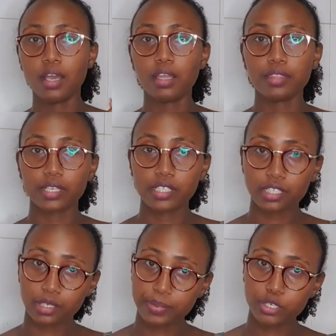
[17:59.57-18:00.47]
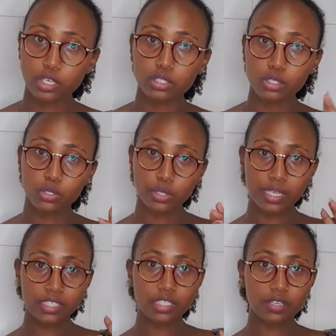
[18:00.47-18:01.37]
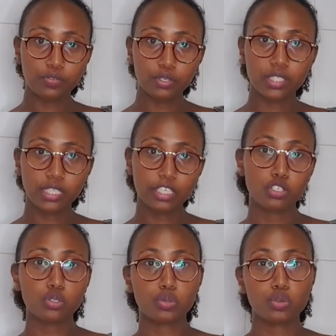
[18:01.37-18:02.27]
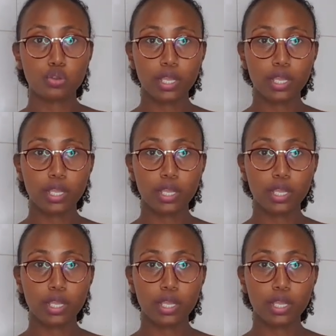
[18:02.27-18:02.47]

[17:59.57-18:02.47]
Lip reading: in the description so that if you decide to go